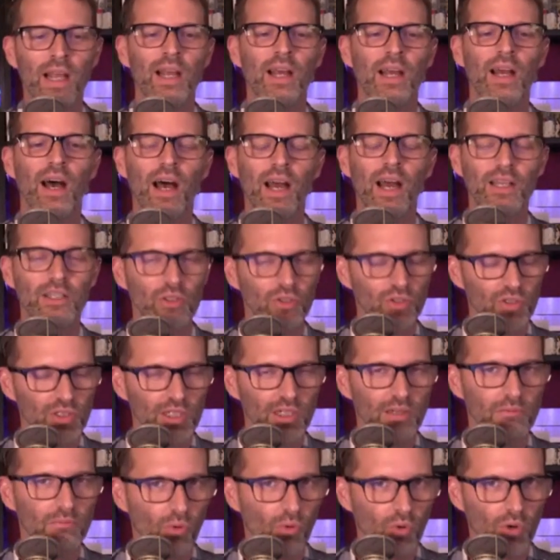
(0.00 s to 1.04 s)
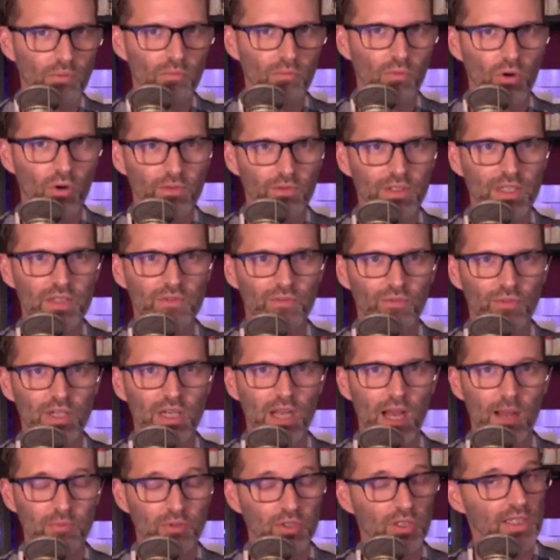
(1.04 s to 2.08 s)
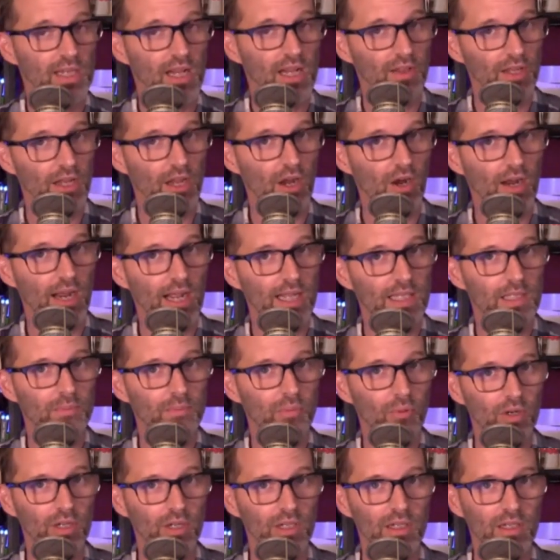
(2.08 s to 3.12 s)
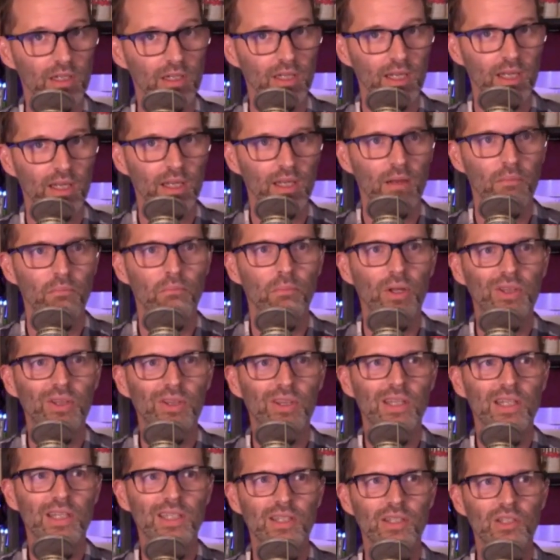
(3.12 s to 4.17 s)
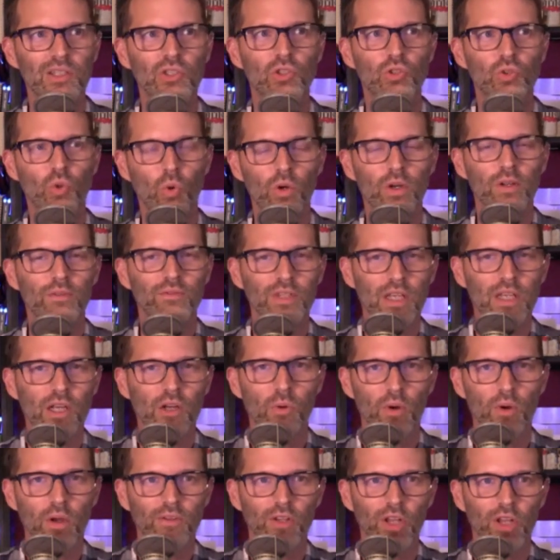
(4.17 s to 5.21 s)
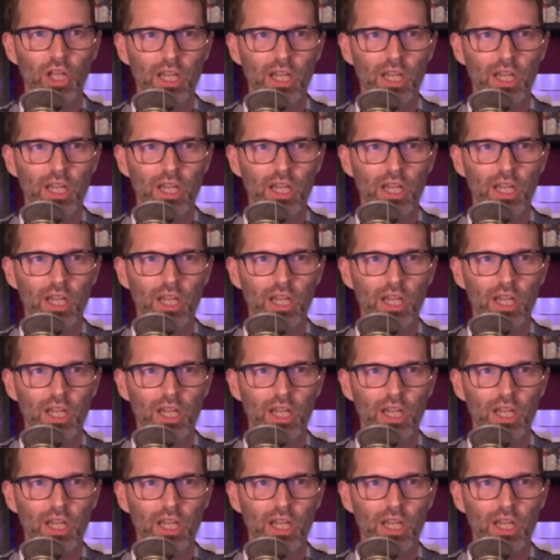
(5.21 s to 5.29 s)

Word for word: Uh, you're seeing more and more of these free options now. They are ad supported, but this is sort of the equivalent